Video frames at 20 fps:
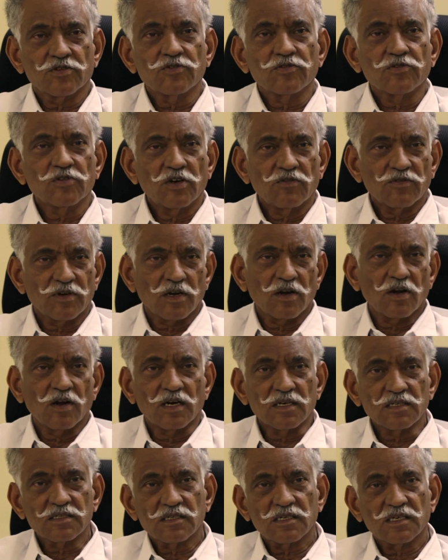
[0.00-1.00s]
do our
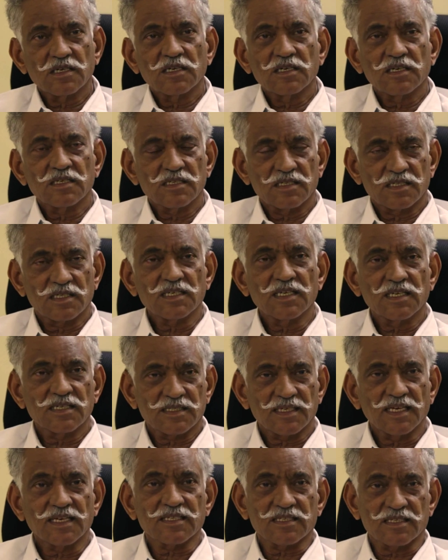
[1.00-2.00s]
laundry and
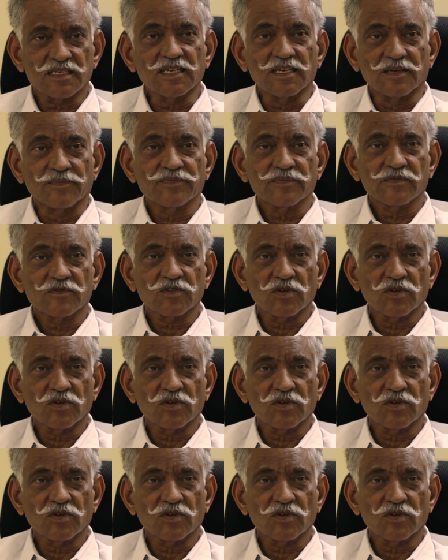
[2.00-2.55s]
CSSD.